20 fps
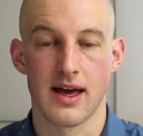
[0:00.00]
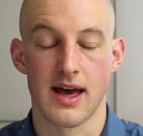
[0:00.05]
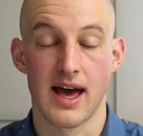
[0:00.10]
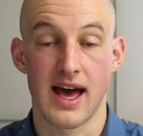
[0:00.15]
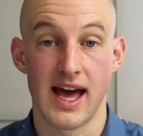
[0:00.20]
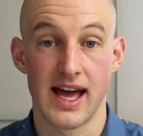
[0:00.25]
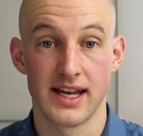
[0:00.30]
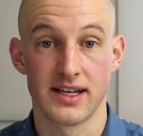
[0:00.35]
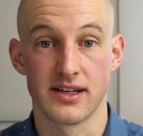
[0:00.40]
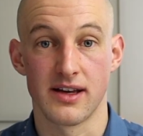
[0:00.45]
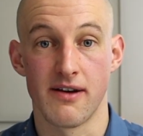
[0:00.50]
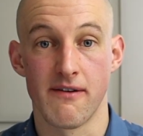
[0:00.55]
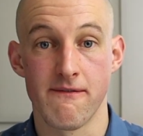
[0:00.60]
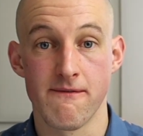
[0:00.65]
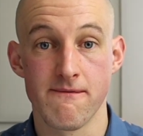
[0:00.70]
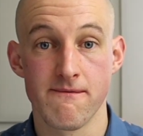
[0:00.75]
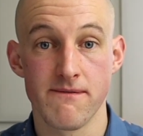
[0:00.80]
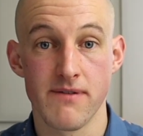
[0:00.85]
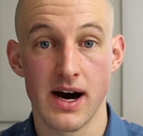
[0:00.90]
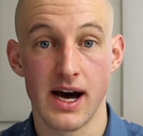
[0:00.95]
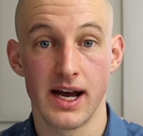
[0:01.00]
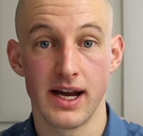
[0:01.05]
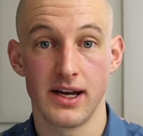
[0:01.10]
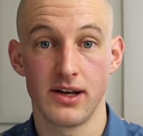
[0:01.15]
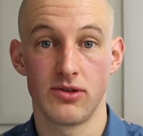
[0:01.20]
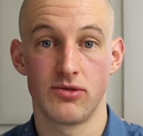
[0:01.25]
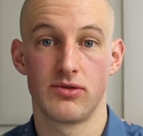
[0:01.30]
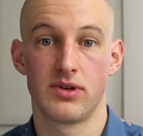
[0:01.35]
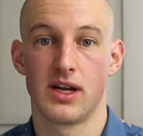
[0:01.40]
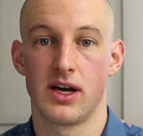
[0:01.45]
And a
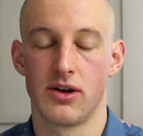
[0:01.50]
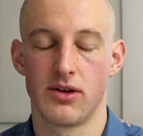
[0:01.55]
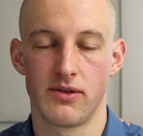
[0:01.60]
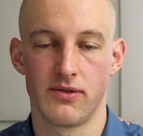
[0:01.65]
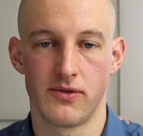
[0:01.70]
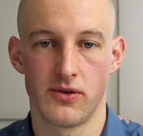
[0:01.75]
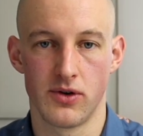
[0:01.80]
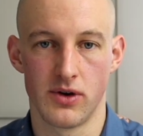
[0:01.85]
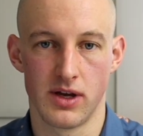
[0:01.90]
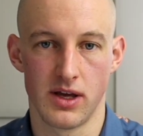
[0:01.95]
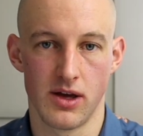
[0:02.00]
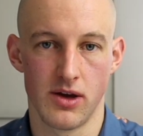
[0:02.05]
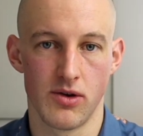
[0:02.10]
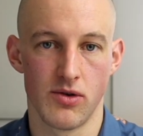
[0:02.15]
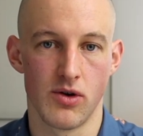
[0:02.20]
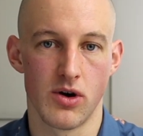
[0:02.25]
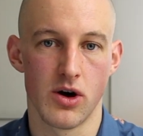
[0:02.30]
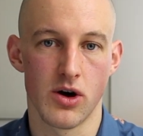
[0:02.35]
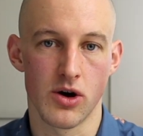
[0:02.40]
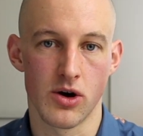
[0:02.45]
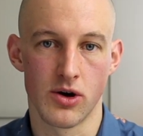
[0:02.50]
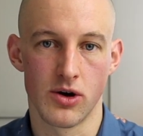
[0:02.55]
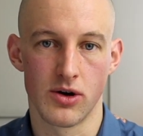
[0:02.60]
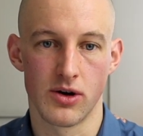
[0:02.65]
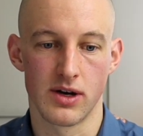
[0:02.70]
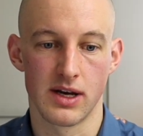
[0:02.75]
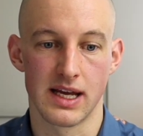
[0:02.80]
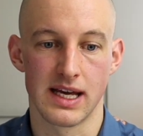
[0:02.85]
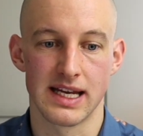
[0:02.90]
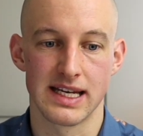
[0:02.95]
final note for you
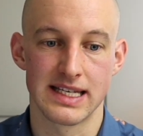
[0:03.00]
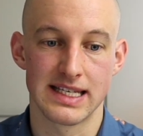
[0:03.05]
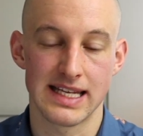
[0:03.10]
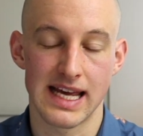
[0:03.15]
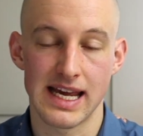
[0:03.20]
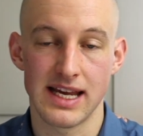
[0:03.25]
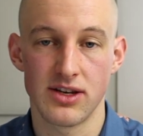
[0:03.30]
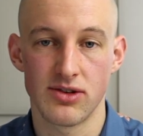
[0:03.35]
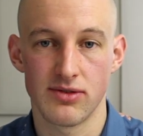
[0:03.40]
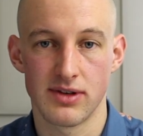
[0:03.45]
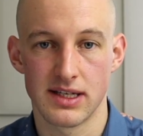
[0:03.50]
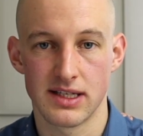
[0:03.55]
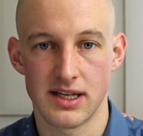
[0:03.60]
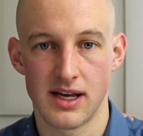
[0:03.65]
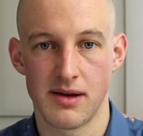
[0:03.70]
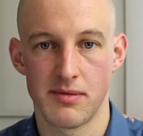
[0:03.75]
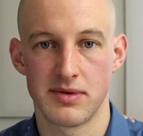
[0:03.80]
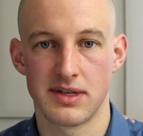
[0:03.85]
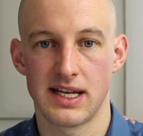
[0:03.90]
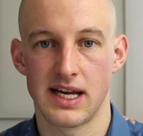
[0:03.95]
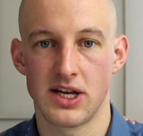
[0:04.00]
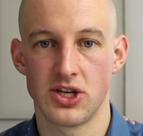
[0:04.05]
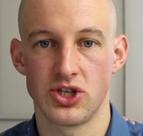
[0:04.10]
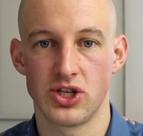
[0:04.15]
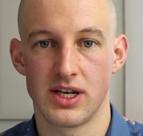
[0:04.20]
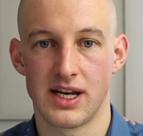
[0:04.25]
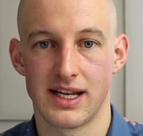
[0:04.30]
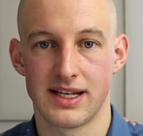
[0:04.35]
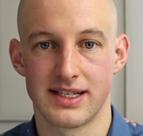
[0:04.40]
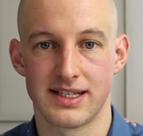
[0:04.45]
on data
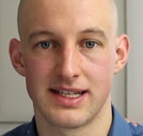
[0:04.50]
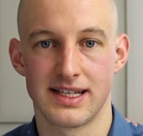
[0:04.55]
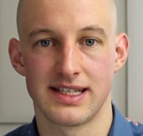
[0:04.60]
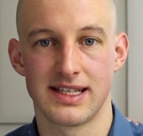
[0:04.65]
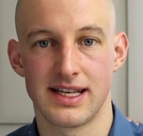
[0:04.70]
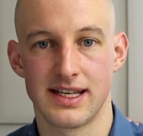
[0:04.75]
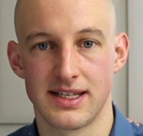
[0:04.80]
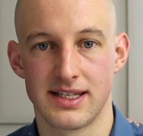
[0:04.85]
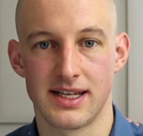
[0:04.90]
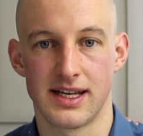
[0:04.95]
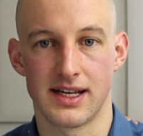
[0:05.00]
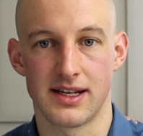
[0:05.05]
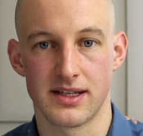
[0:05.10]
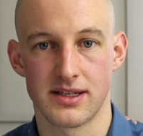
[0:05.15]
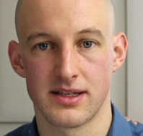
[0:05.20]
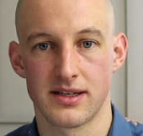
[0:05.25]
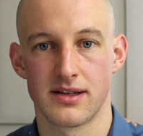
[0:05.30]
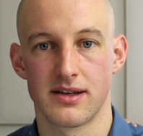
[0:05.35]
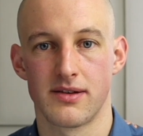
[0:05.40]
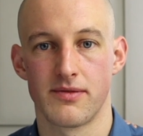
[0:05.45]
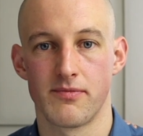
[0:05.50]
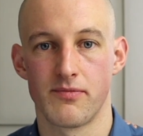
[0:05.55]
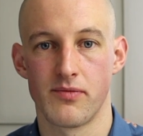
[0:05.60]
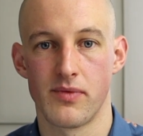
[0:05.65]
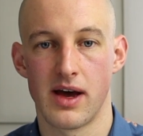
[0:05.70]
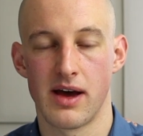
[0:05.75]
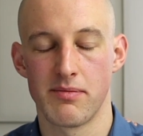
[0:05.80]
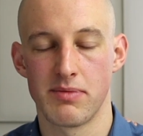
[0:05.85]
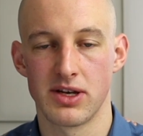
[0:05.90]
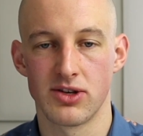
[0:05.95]
interpretation and statistics.
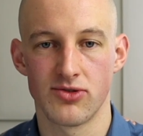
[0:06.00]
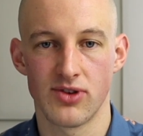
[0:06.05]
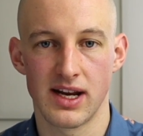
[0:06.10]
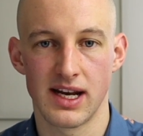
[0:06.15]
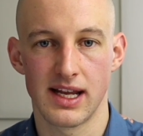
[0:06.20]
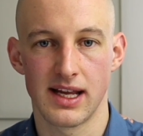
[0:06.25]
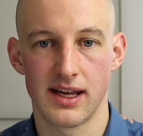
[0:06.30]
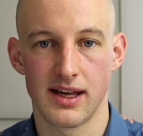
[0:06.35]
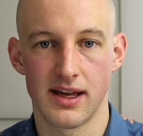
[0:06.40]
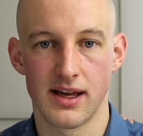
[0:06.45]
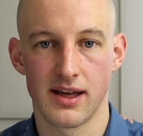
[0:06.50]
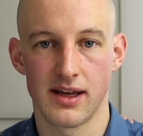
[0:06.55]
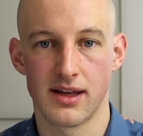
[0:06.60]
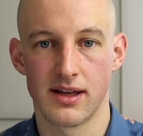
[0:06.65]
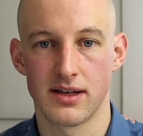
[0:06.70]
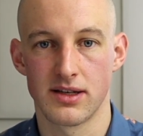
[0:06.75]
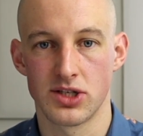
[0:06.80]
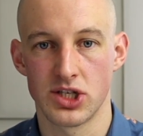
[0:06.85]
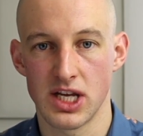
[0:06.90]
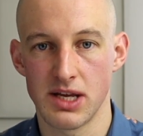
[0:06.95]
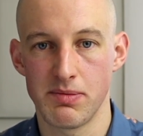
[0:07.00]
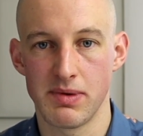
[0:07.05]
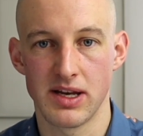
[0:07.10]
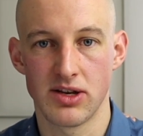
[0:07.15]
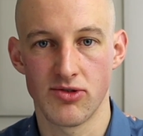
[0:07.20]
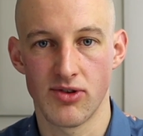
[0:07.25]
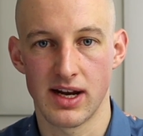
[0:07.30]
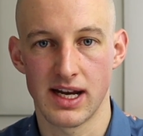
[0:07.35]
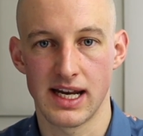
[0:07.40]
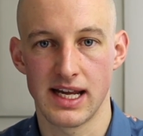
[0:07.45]
I've been training GP
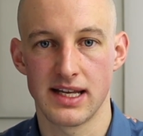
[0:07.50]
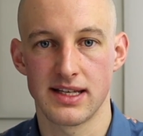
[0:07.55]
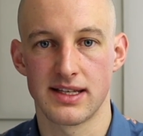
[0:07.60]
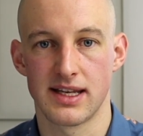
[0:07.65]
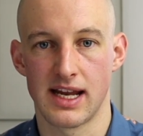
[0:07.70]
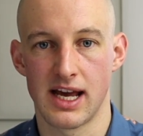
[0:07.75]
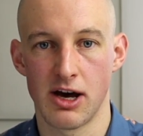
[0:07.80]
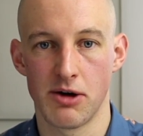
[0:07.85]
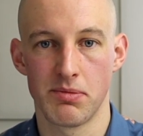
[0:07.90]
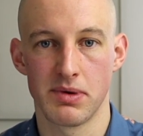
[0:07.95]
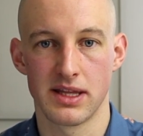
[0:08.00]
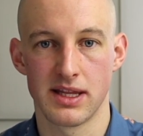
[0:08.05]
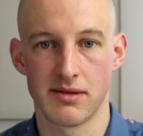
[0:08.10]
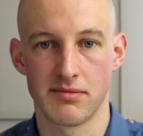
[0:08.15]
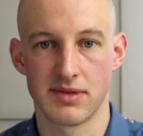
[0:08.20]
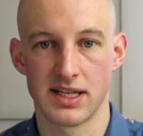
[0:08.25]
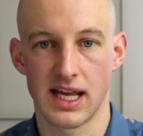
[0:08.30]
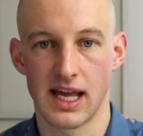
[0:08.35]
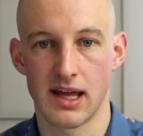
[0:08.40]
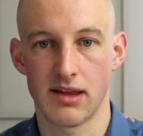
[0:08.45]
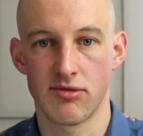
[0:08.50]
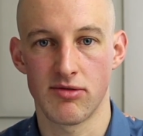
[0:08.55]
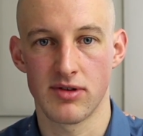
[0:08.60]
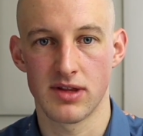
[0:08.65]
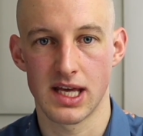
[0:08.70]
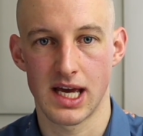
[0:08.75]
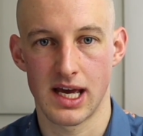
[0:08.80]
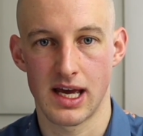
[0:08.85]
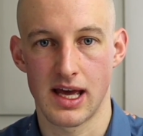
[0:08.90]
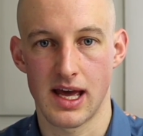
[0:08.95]
trainees and helping them to get through
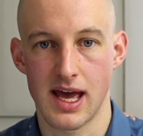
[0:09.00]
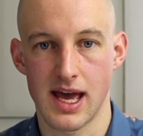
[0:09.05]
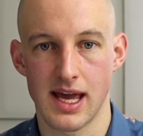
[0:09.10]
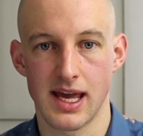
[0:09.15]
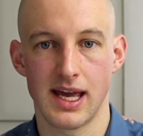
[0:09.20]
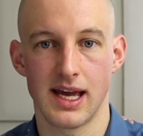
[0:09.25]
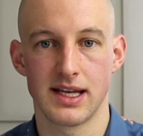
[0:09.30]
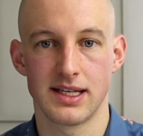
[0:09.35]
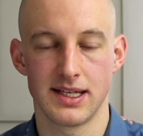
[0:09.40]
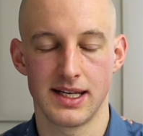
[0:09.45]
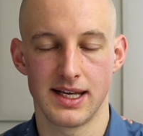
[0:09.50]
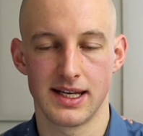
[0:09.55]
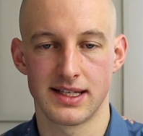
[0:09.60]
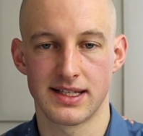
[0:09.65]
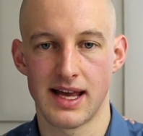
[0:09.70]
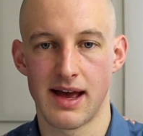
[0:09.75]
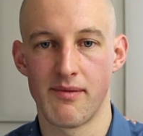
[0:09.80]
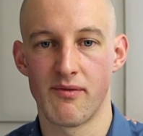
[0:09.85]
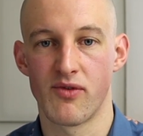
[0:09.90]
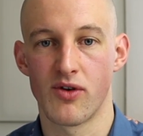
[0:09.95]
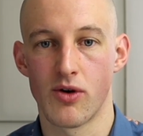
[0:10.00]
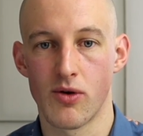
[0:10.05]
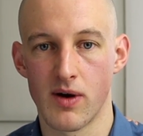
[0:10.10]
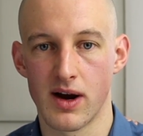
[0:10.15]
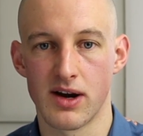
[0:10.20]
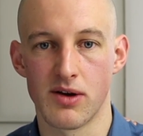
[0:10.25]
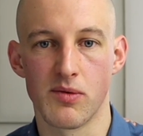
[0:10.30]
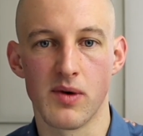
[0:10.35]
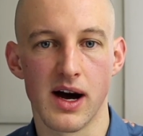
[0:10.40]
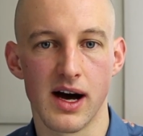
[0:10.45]
their AKT exam for
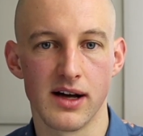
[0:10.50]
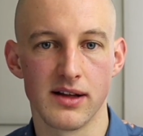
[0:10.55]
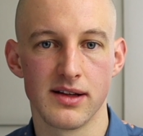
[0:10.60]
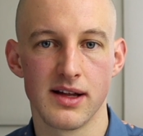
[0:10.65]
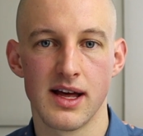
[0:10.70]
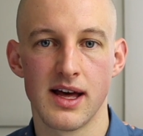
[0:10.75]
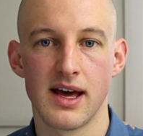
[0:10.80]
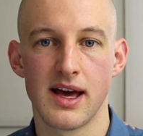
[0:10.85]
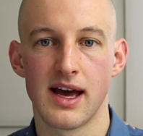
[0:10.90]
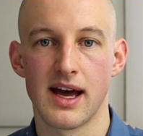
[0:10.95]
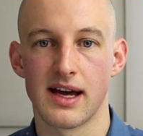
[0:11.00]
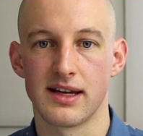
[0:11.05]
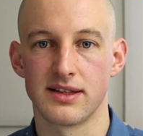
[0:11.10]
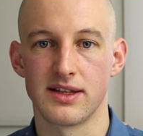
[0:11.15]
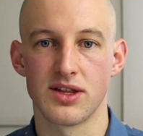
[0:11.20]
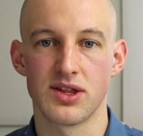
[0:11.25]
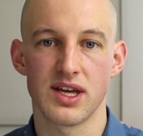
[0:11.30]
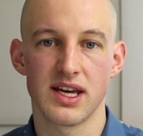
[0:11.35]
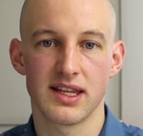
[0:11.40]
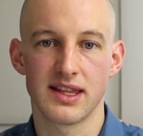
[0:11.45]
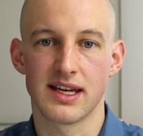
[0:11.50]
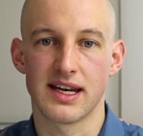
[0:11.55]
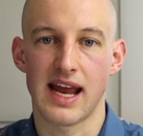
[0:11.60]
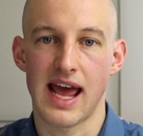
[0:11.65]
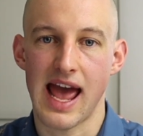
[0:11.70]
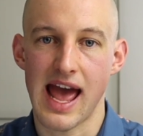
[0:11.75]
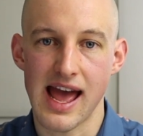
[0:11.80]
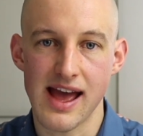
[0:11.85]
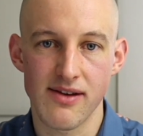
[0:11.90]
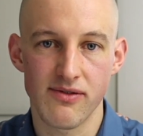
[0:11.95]
quite a while. And the thing that
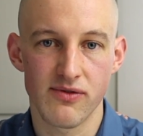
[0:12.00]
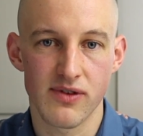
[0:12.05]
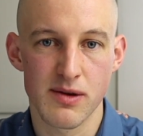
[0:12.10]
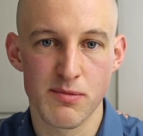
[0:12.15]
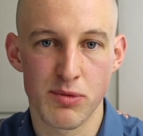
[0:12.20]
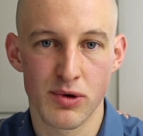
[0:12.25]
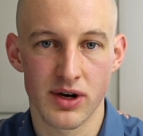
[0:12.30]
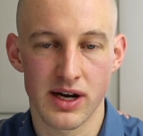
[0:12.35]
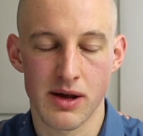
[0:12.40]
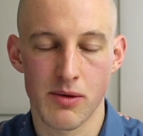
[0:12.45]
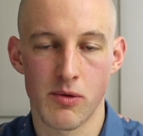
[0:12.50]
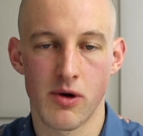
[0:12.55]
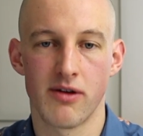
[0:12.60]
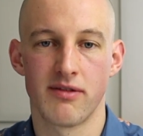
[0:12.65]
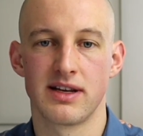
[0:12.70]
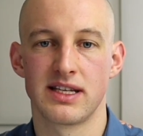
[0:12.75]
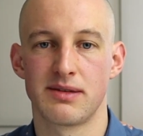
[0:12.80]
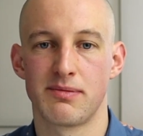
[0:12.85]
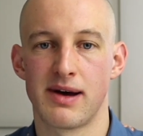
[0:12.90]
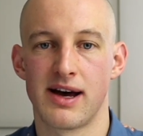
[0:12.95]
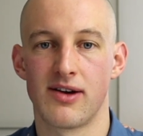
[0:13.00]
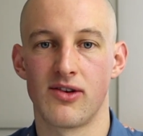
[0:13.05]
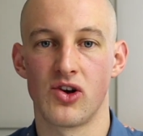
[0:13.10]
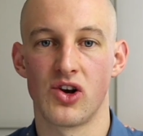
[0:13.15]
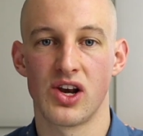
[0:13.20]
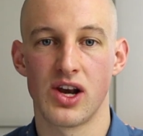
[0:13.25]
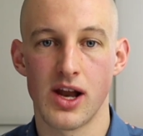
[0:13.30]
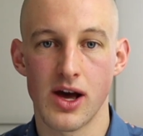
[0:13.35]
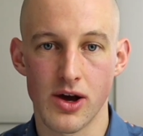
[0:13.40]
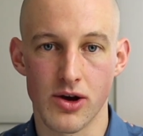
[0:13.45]
everybody worries about
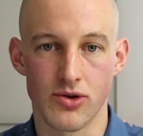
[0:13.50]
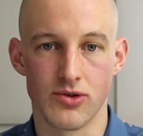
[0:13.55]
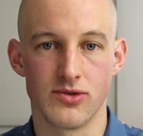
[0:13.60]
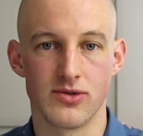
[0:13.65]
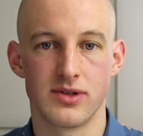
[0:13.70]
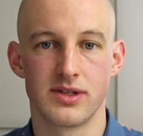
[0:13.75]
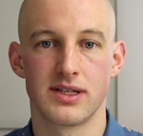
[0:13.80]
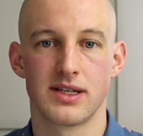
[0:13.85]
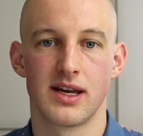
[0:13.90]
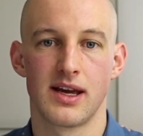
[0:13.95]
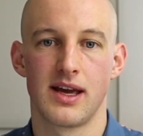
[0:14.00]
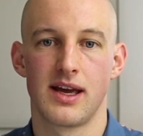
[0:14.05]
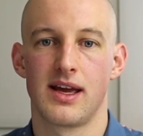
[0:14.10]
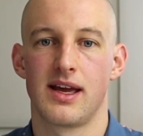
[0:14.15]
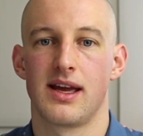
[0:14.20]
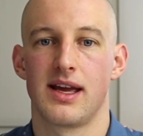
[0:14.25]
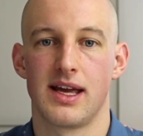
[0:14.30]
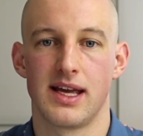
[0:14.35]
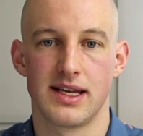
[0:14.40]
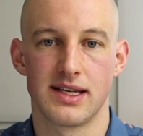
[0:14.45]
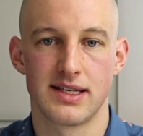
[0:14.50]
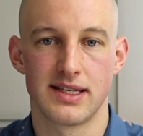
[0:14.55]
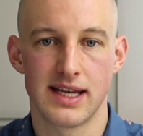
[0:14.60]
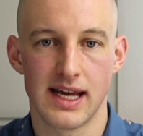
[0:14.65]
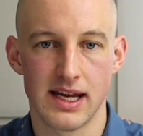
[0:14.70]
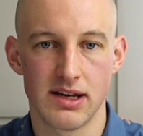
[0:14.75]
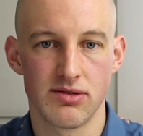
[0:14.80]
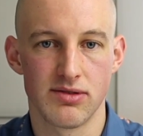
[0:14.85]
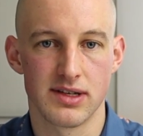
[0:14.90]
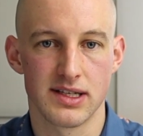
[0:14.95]
loads is
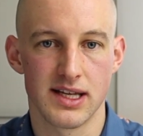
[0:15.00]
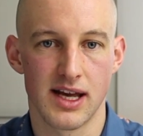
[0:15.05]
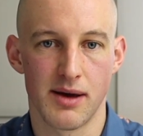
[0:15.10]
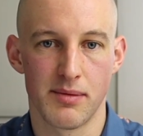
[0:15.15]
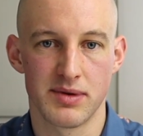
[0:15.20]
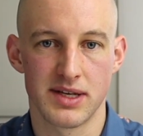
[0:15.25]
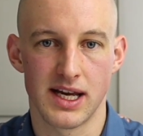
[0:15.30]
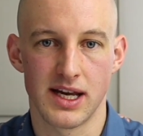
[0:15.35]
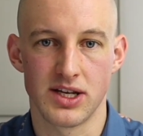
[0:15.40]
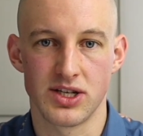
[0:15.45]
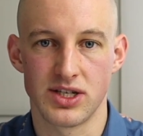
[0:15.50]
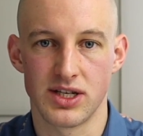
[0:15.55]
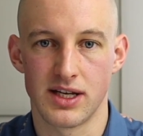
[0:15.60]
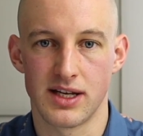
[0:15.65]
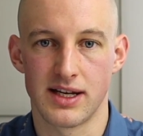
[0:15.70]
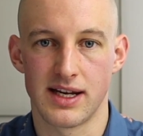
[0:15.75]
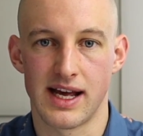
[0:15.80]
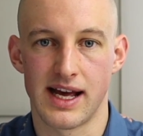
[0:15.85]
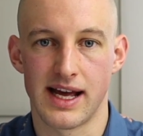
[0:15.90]
data interpretation